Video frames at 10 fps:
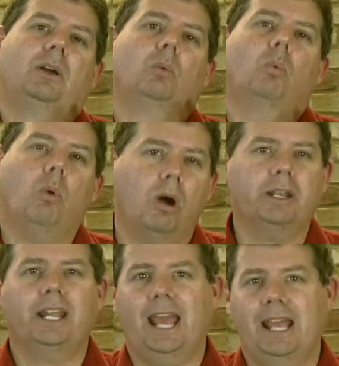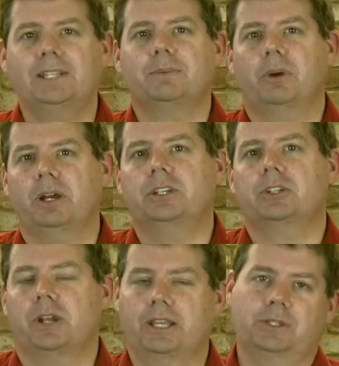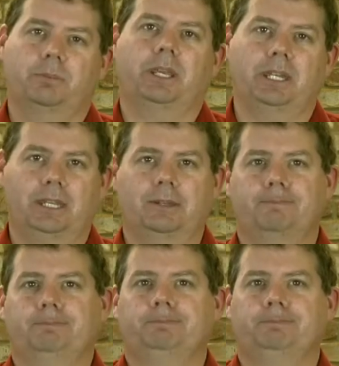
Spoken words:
what has my trust been in?